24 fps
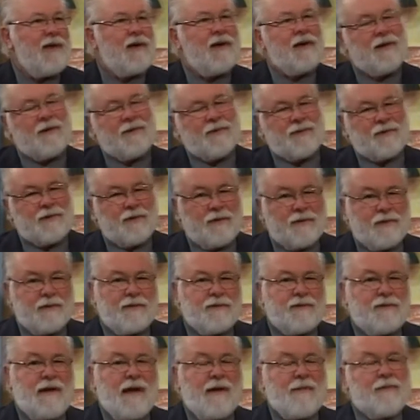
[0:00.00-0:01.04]
Uh, there's
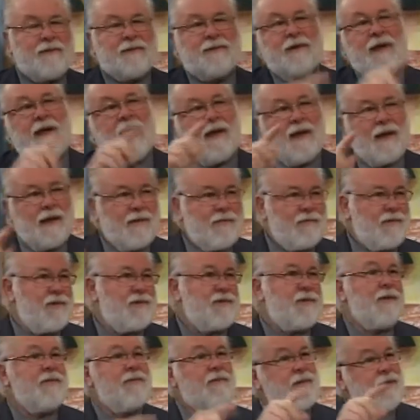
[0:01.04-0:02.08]
a Sabbath day every
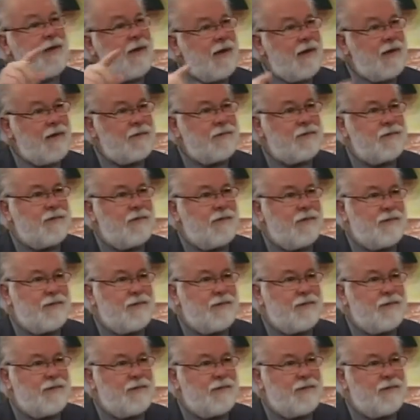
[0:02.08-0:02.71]
seven days.